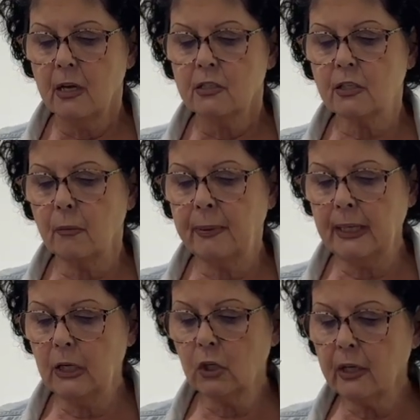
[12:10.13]
So
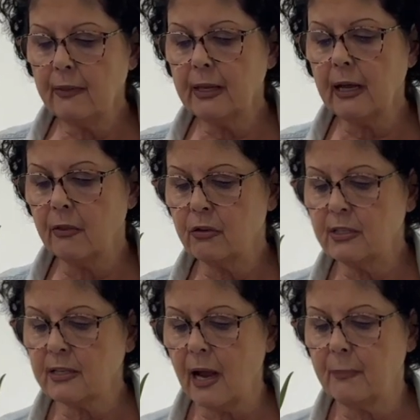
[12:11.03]
Peter and the other
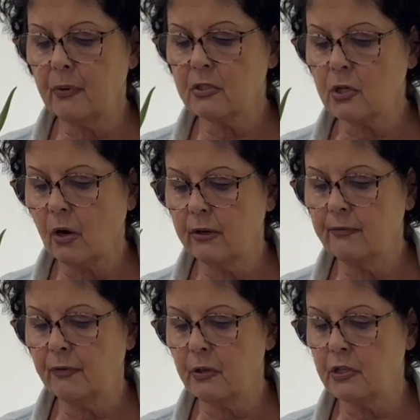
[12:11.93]
disciple started
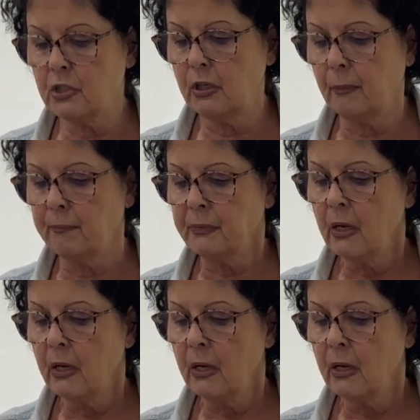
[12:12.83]
for the tomb.